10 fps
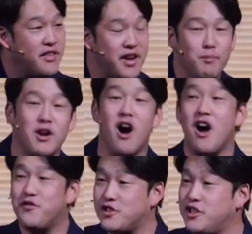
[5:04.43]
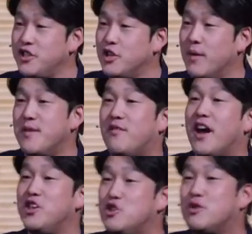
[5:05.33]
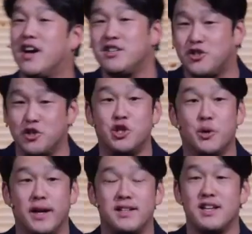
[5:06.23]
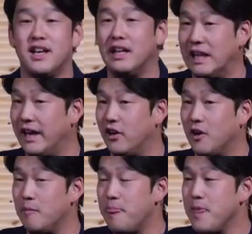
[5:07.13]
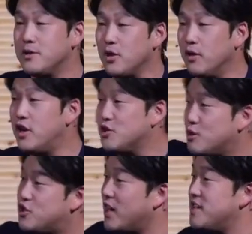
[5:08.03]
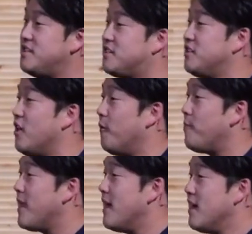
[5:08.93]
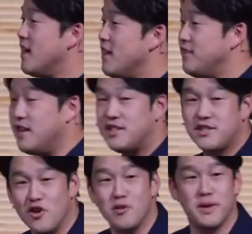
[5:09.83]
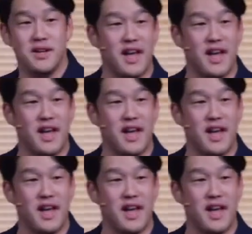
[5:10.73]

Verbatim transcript: that I'm gonna offer to you and invite you guys to do it later. So, here's what you guys need to know this sermon